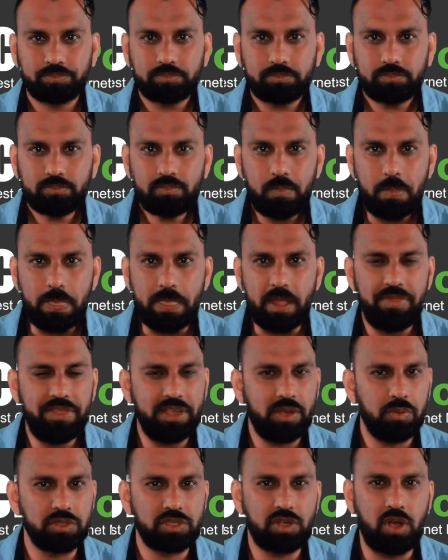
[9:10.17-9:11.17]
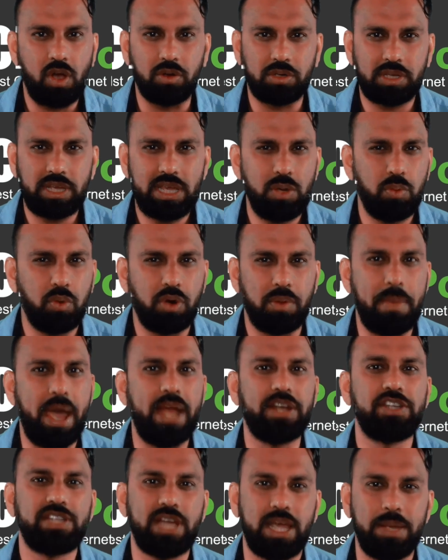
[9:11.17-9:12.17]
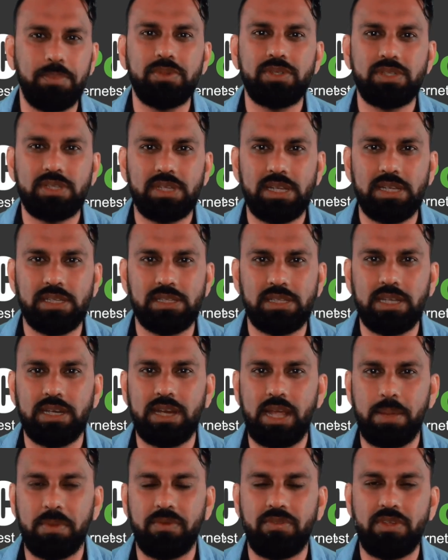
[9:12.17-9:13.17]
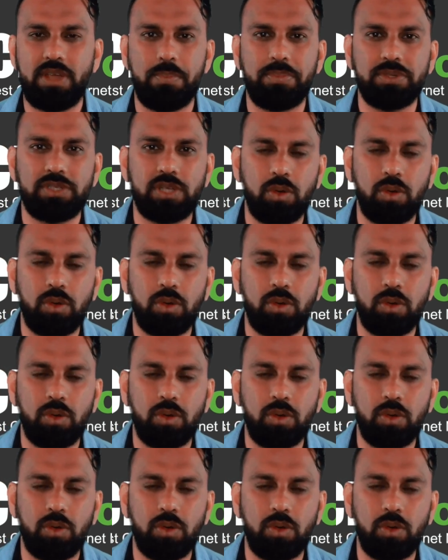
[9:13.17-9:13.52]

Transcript: I think it was called Keyword Match Types is the name of the episode.